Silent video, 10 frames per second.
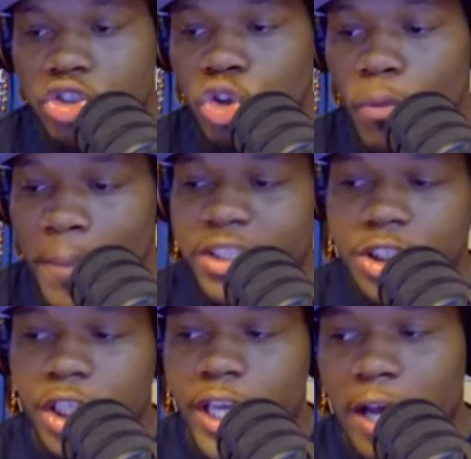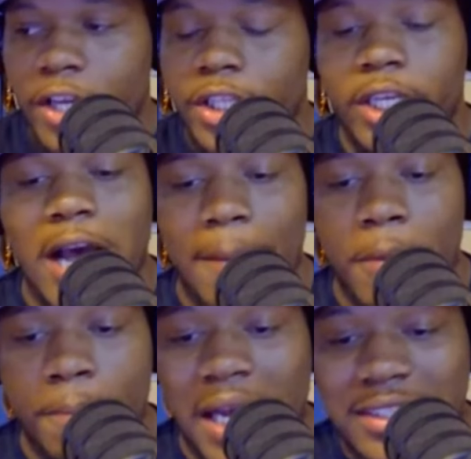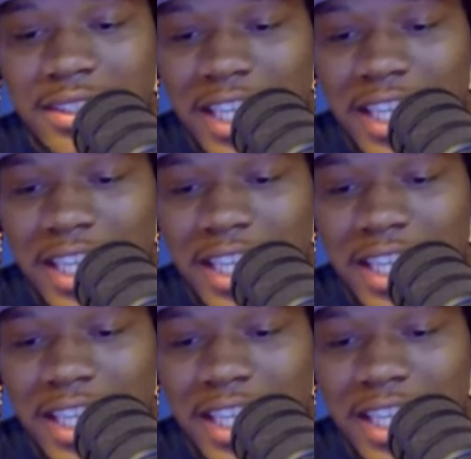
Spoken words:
So make sure y'all hit the comment box.